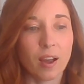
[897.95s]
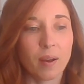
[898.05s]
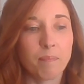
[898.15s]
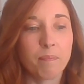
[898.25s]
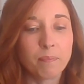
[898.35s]

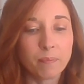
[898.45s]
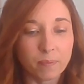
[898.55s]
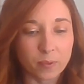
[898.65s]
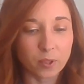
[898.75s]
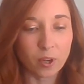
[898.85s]
a
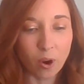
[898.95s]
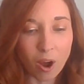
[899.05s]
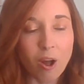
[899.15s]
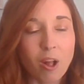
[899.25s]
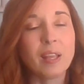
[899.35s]

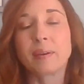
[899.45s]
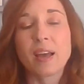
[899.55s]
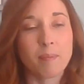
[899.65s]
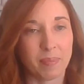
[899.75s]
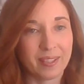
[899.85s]

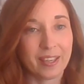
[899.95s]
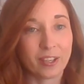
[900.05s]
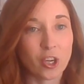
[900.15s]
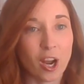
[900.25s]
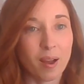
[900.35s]

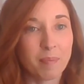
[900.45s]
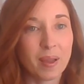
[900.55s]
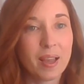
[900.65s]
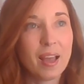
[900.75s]
all-encompassing job.